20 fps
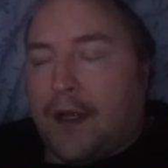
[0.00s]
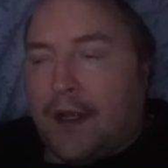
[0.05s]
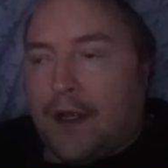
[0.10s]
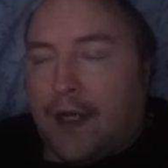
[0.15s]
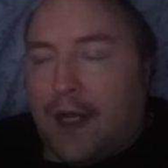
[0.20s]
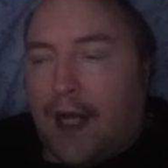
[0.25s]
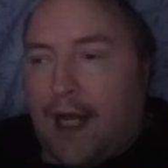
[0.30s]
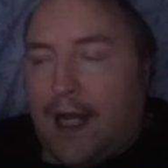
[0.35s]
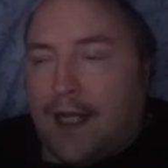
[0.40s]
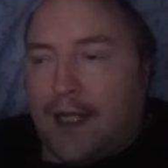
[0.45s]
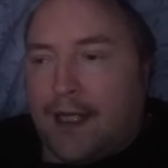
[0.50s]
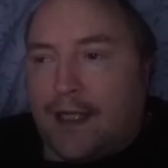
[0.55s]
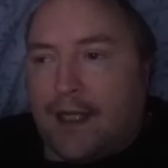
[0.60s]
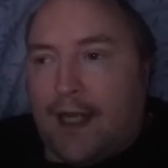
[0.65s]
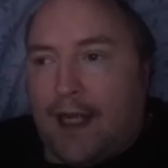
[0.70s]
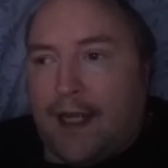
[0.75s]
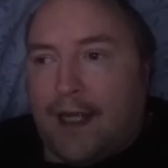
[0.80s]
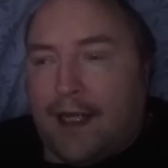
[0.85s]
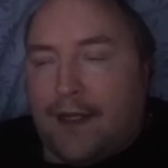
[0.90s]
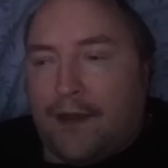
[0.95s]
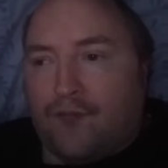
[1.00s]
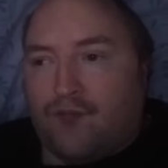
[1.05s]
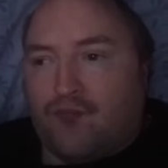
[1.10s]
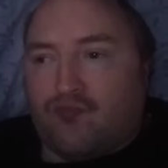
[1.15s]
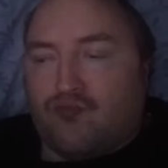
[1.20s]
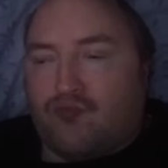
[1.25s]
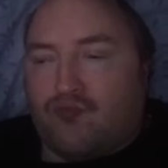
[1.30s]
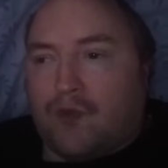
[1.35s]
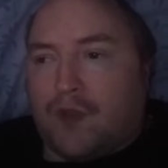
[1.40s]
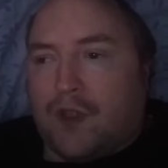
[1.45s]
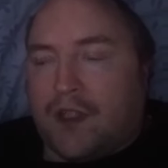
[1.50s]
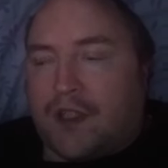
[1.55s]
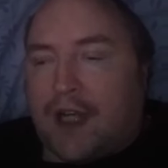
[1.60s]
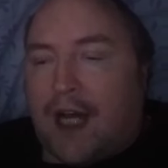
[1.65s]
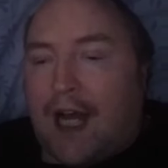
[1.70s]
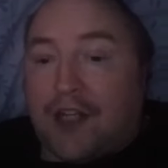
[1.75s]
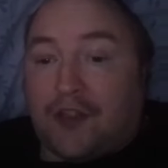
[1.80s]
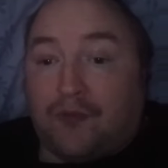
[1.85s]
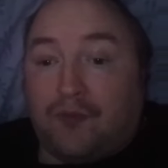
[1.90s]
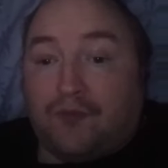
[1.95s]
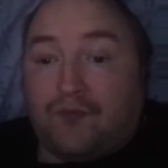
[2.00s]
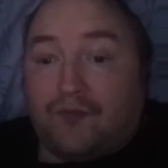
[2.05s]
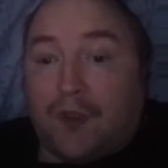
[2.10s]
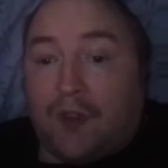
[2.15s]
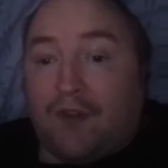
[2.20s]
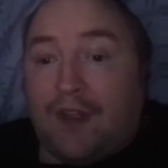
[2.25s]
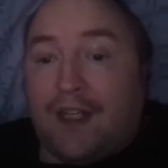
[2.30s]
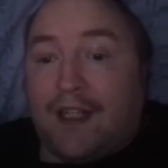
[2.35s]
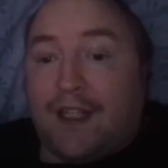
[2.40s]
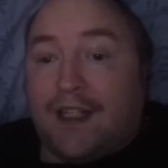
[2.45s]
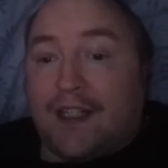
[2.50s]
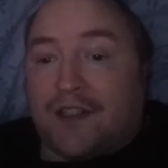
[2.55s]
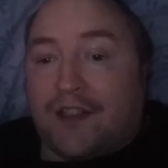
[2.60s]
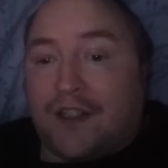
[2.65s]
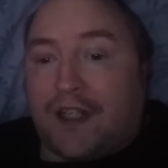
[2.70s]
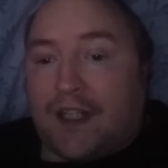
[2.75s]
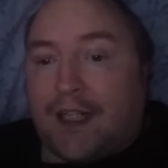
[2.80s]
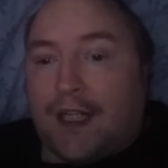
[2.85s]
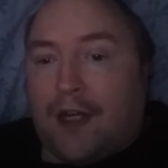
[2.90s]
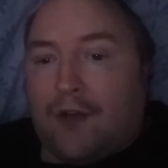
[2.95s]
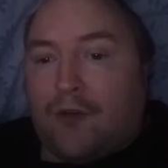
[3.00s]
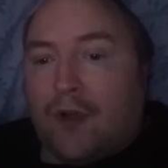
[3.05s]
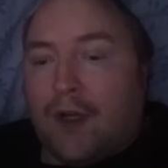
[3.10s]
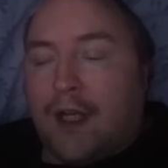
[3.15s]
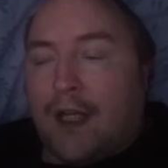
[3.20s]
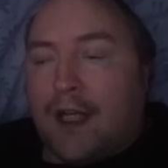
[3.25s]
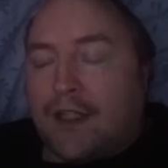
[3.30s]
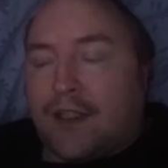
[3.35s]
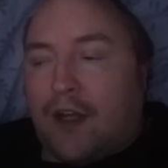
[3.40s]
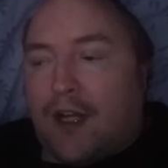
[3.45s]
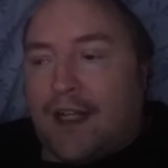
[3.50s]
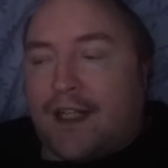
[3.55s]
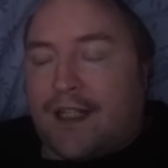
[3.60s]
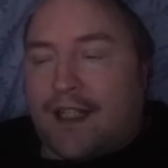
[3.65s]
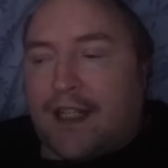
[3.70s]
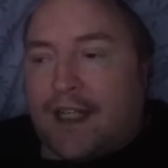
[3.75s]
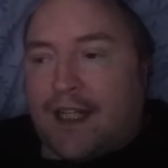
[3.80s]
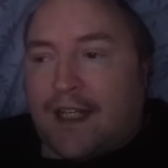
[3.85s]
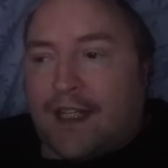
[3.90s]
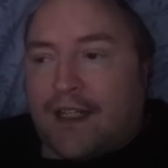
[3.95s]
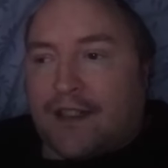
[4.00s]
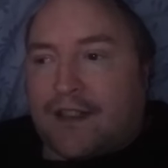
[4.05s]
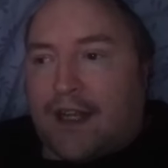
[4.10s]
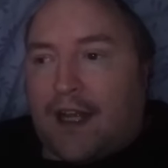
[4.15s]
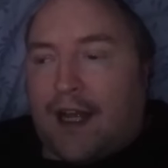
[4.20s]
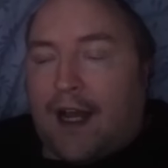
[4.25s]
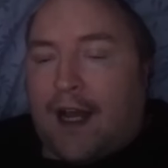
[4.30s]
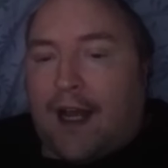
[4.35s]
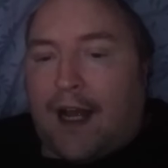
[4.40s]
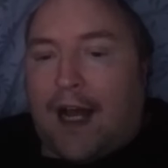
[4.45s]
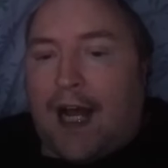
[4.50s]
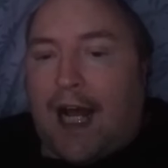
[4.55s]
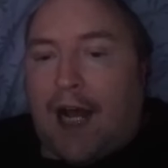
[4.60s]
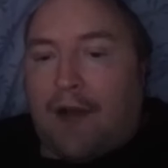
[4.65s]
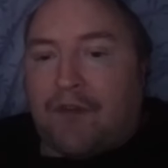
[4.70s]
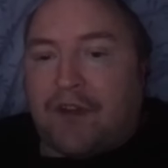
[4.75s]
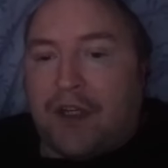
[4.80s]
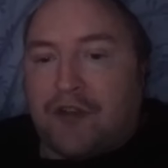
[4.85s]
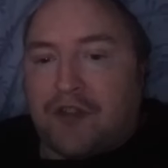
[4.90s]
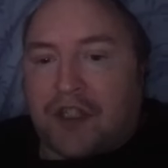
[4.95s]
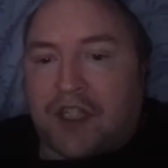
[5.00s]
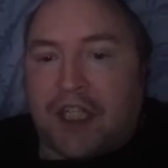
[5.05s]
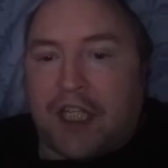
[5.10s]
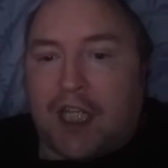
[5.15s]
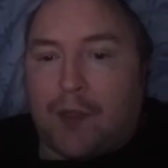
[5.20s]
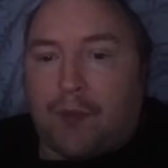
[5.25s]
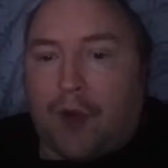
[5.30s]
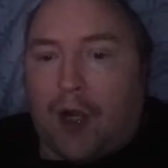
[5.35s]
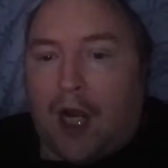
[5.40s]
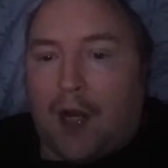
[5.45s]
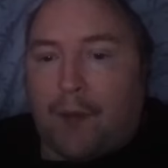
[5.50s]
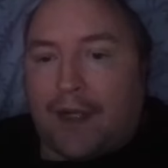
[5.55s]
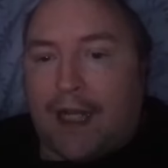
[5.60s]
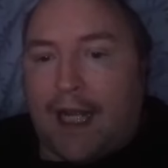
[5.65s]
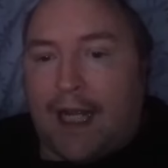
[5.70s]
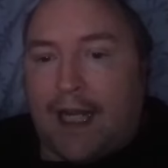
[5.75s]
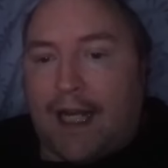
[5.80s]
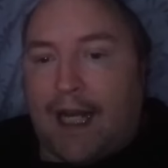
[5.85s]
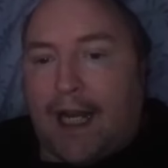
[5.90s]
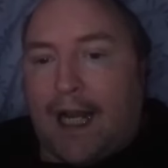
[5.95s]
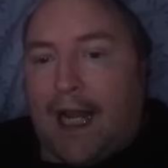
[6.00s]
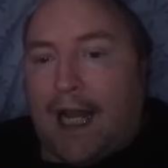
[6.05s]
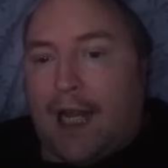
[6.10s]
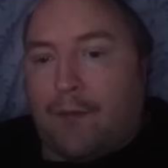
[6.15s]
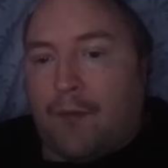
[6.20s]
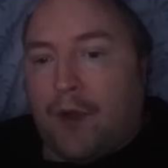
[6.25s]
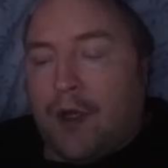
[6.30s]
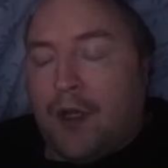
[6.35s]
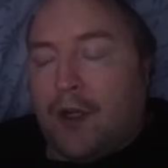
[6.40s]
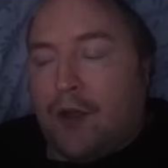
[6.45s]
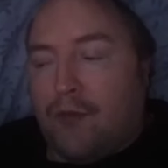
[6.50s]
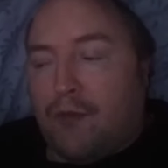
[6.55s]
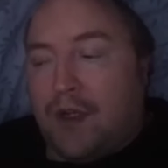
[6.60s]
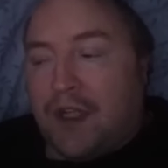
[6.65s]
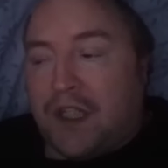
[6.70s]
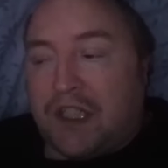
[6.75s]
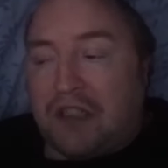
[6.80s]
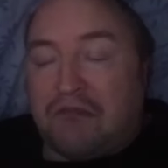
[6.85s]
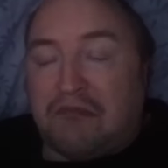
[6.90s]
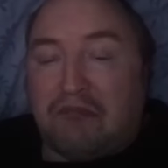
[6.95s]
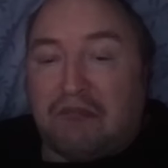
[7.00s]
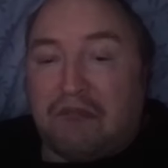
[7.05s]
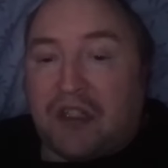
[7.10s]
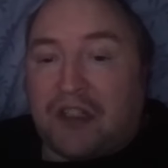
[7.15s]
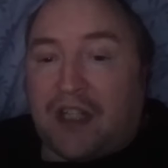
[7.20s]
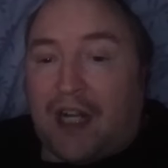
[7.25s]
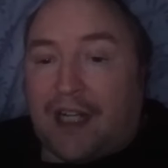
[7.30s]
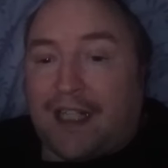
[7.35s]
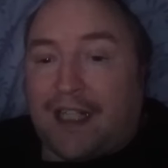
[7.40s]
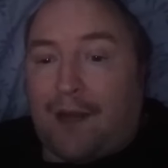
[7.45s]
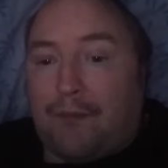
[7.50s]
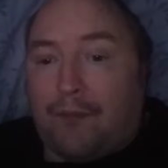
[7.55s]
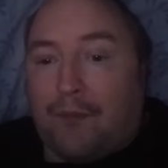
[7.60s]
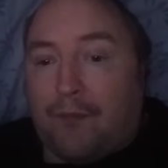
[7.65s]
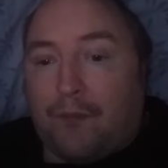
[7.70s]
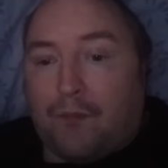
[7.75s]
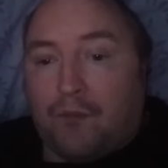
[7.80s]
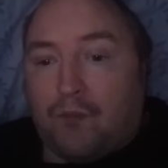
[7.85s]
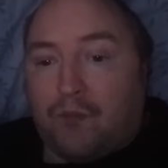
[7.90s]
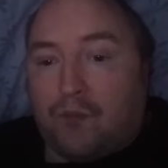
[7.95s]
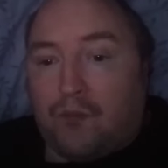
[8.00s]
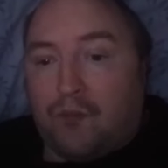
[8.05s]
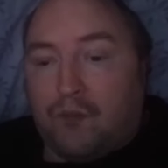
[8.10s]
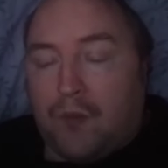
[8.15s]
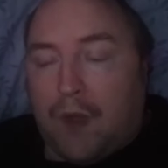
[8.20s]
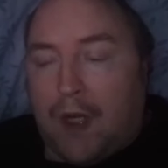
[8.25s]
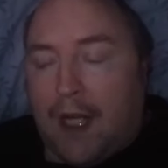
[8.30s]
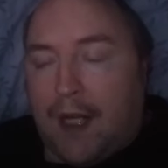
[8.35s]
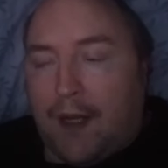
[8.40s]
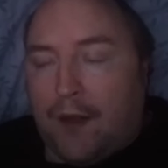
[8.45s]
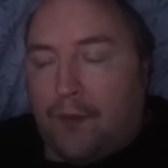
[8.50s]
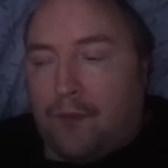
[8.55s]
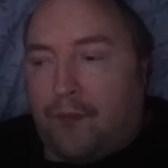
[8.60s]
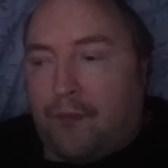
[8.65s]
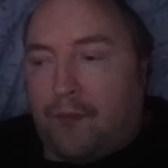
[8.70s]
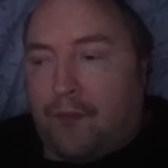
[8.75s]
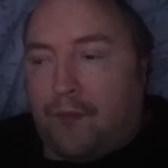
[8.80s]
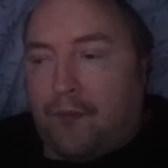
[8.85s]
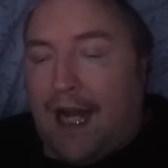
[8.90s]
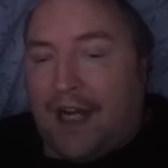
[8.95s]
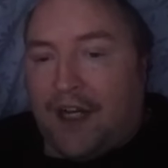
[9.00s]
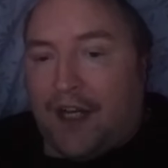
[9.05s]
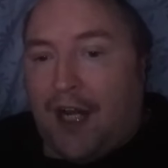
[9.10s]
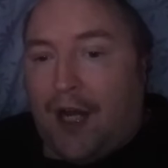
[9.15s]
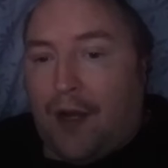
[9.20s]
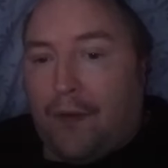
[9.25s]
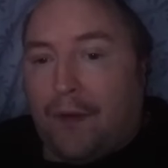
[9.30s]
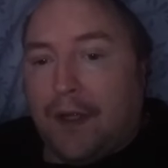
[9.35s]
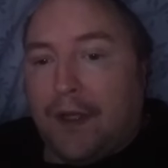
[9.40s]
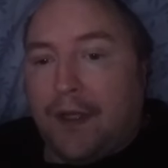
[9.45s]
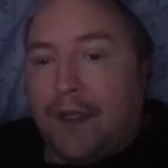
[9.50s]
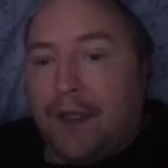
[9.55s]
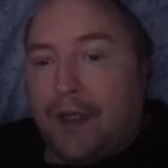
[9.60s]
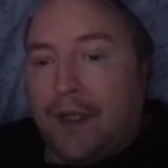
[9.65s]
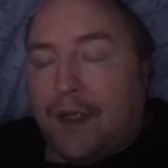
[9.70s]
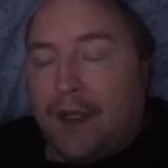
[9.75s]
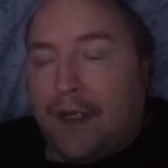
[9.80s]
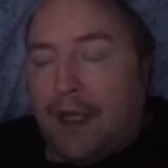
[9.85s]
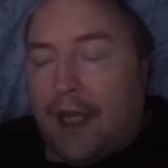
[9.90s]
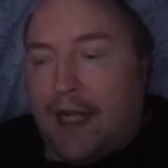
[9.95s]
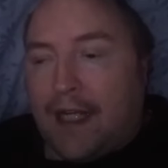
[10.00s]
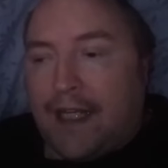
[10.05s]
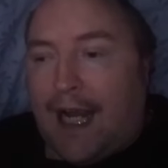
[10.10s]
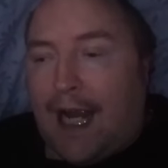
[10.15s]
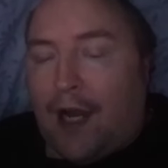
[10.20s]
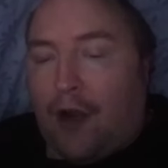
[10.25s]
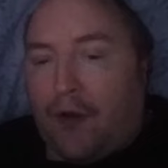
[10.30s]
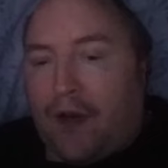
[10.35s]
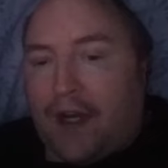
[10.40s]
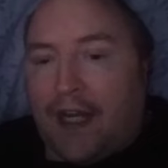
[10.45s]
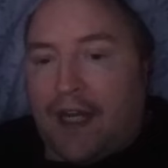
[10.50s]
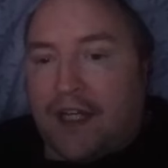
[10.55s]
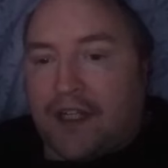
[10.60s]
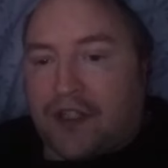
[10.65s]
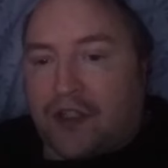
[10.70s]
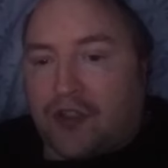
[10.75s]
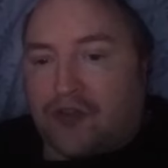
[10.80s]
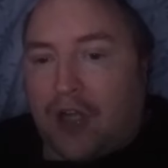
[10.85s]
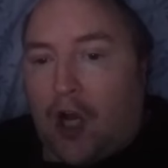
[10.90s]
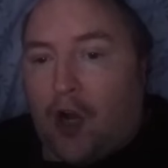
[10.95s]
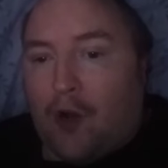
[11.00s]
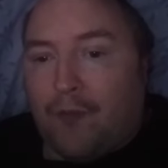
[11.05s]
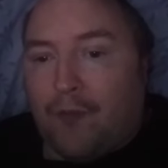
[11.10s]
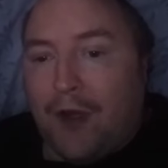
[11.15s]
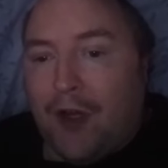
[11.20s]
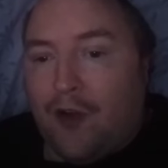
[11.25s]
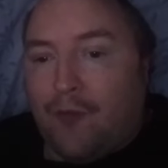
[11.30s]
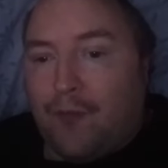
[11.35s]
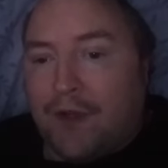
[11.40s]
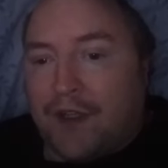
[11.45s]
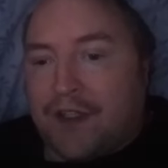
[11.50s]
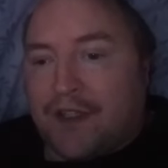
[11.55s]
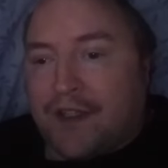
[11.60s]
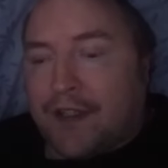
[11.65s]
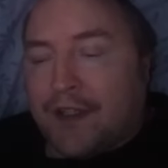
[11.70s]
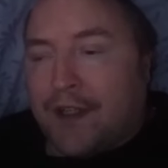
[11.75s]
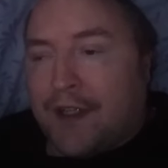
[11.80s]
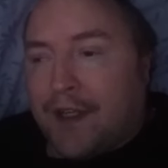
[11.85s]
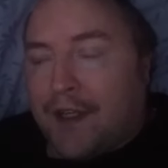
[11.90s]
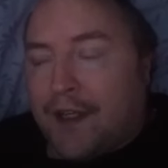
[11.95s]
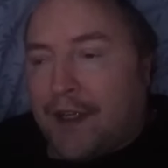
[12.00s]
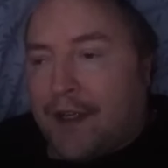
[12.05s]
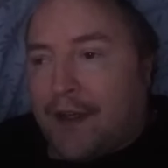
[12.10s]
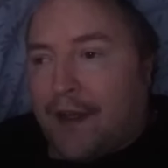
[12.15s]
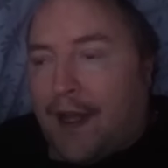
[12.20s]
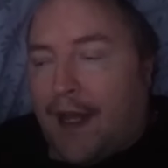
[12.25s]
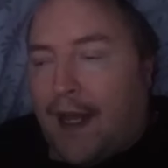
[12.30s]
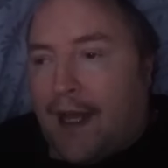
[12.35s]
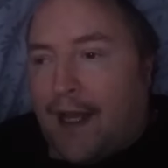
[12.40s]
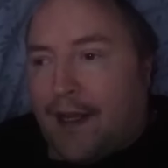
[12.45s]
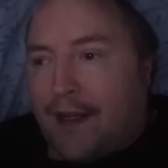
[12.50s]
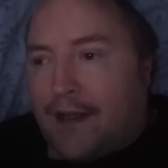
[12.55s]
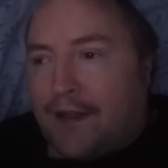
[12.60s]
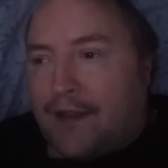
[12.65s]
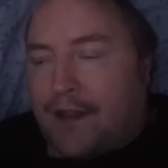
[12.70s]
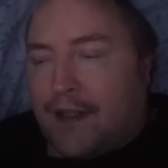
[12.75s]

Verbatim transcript: And uh, it's awesome. It really is, like, you know. The only thing is uh, I have to use a keyboard playing the game, which is not that uh, bad, you know. Uh, the arrow keys control movement. the,